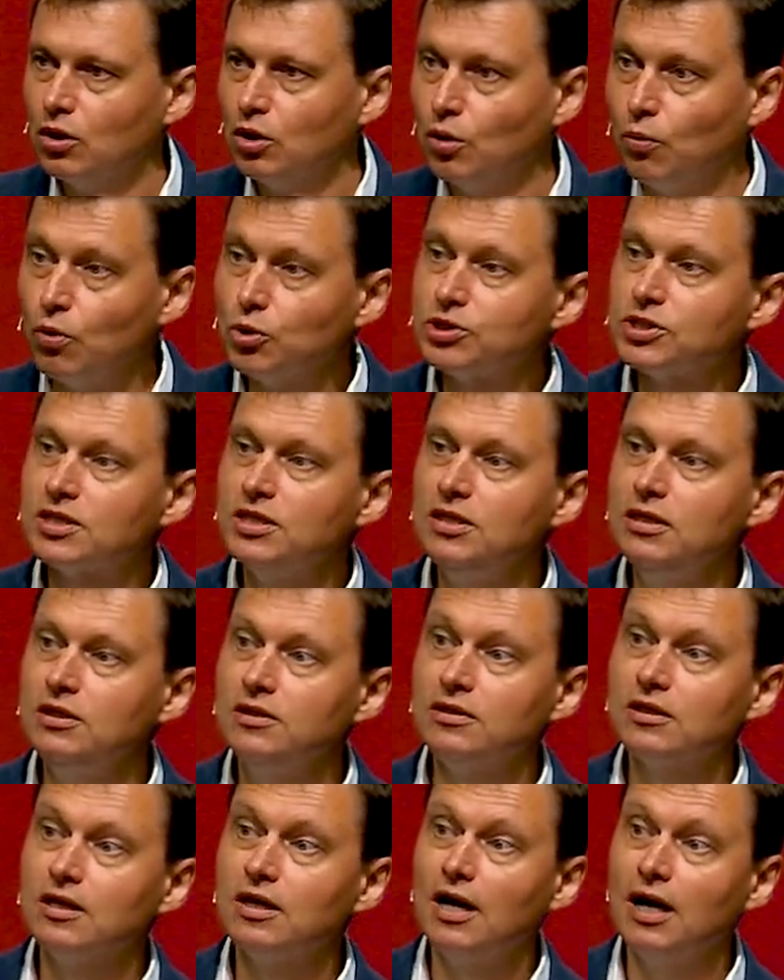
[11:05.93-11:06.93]
Was He
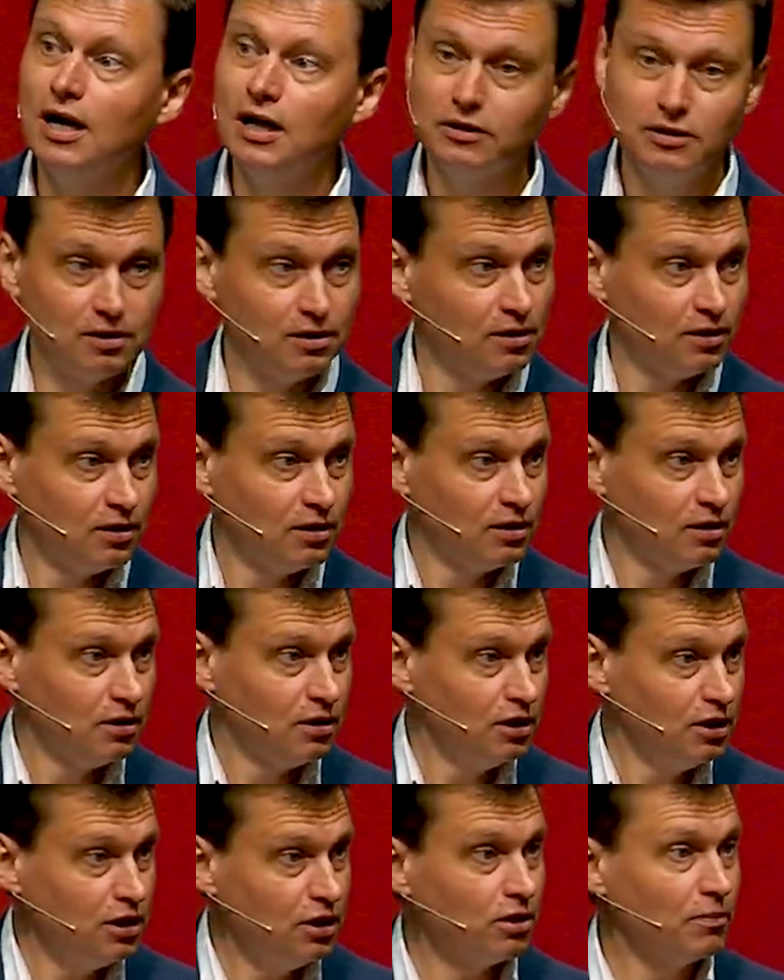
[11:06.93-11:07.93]
the God
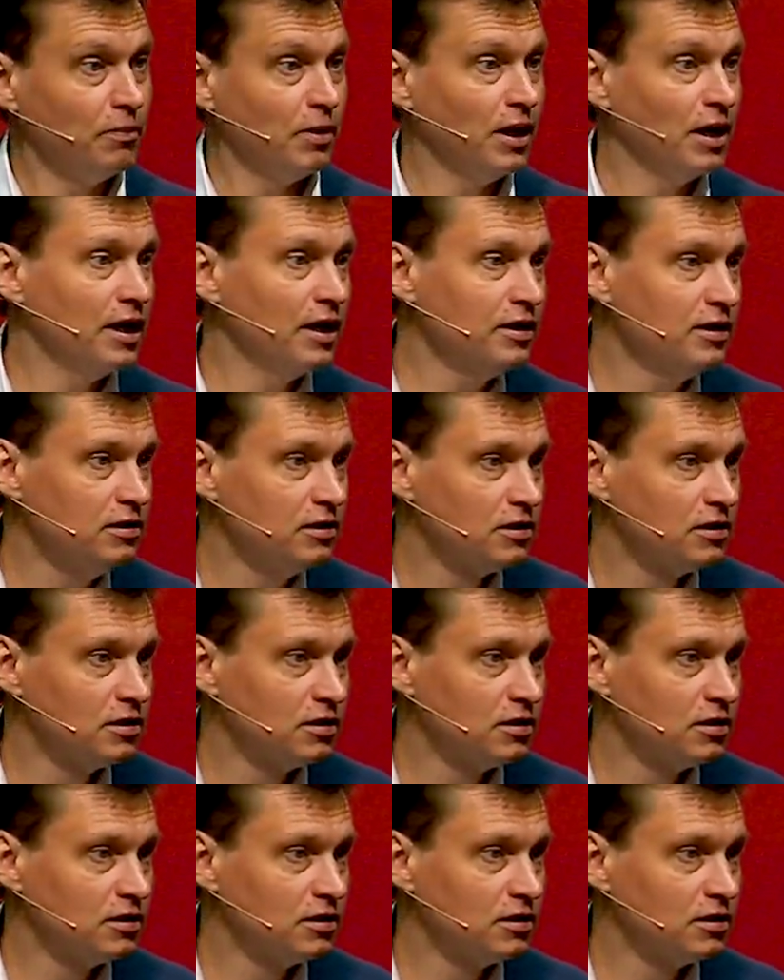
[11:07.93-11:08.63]
nearby,